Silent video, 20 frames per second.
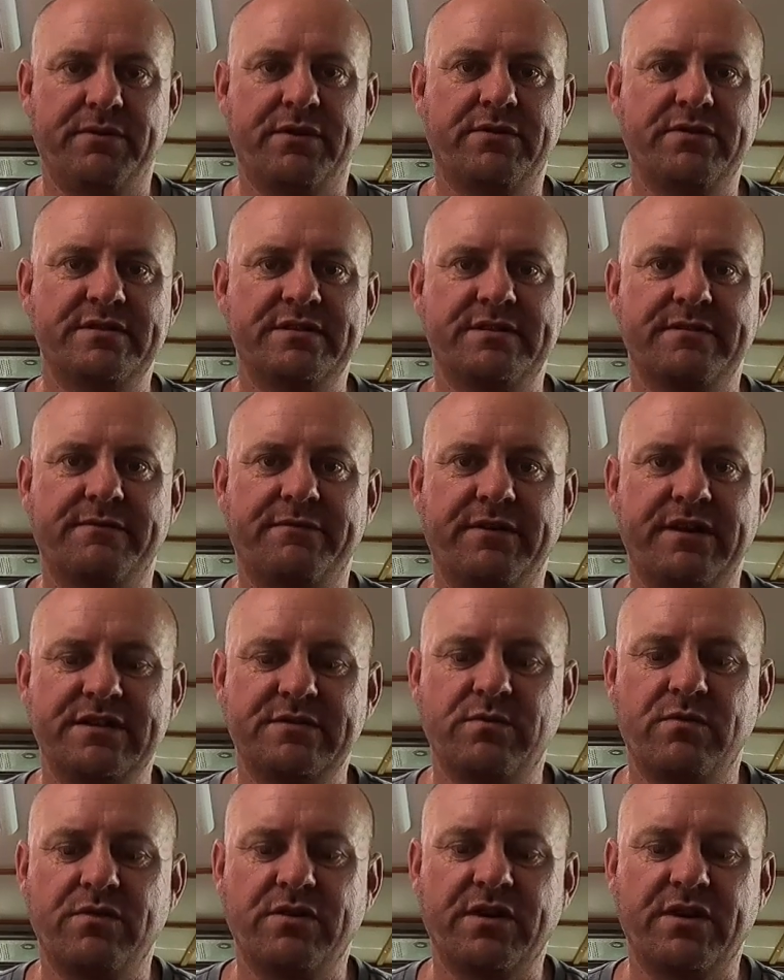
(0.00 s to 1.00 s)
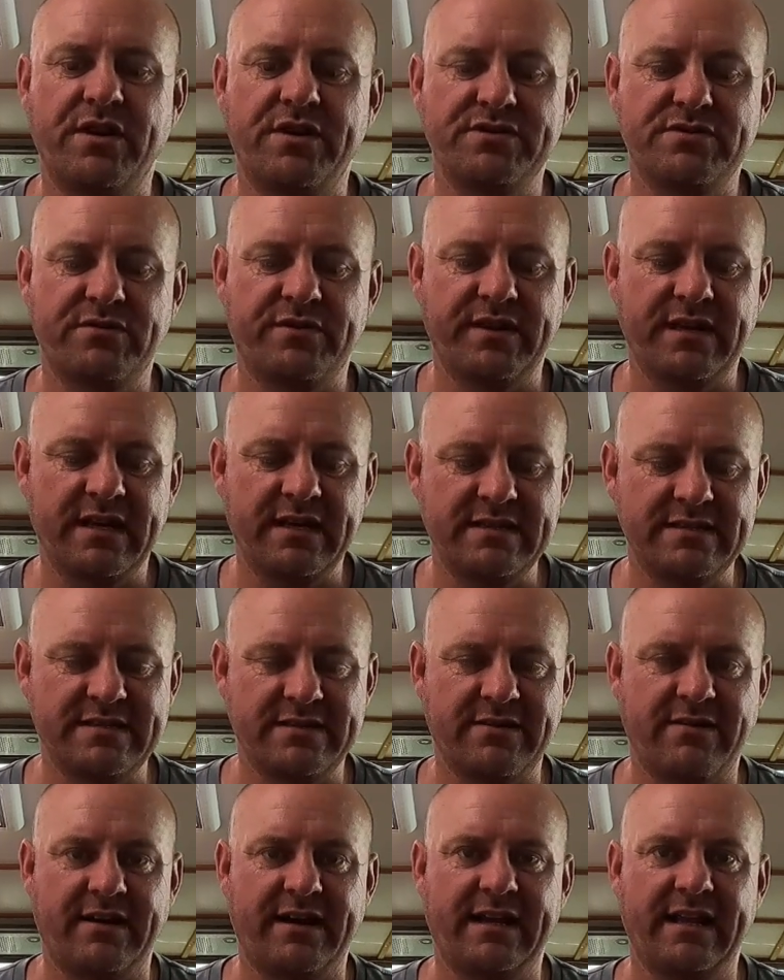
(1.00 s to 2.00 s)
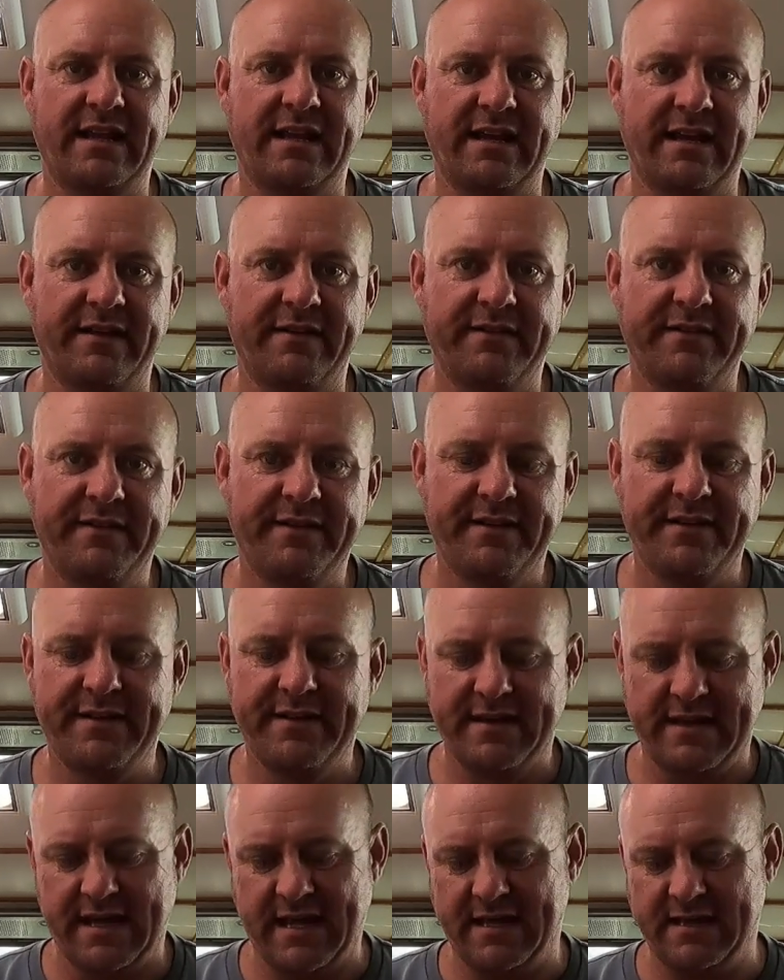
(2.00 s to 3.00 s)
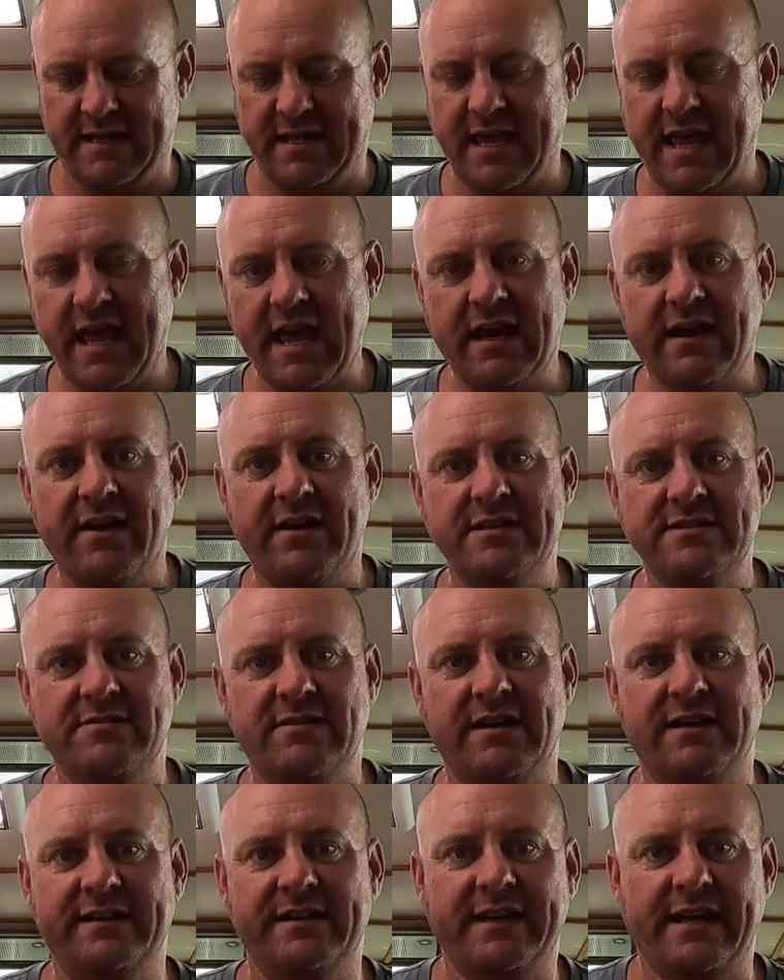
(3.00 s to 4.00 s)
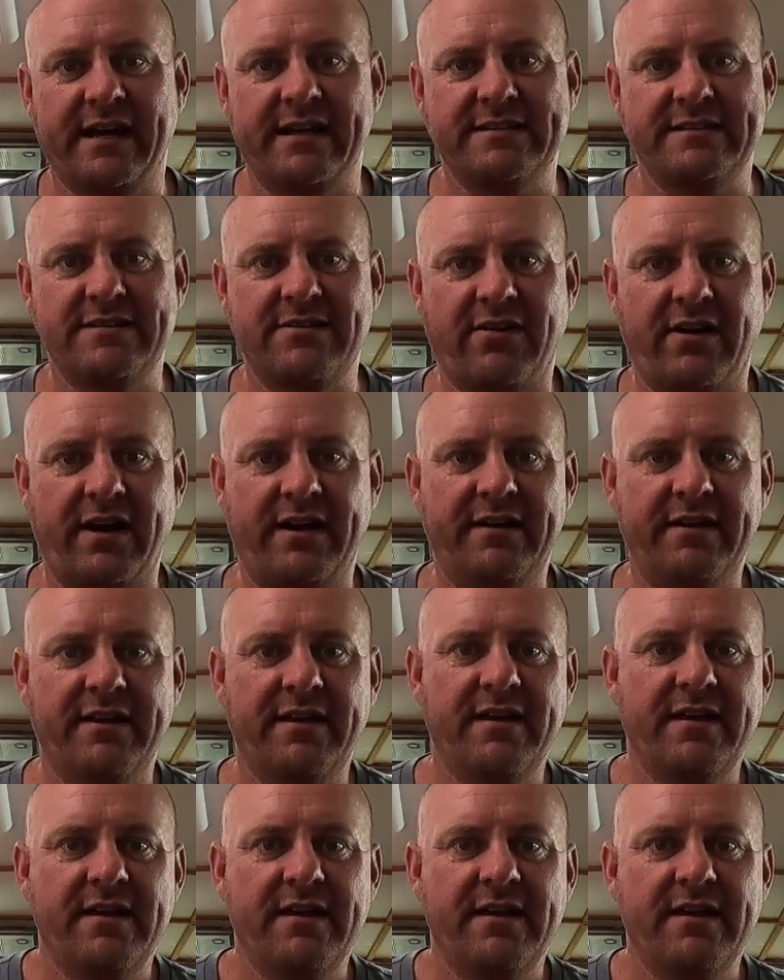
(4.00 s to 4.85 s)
because the fresh water goes on the inside here and the air goes around the outside.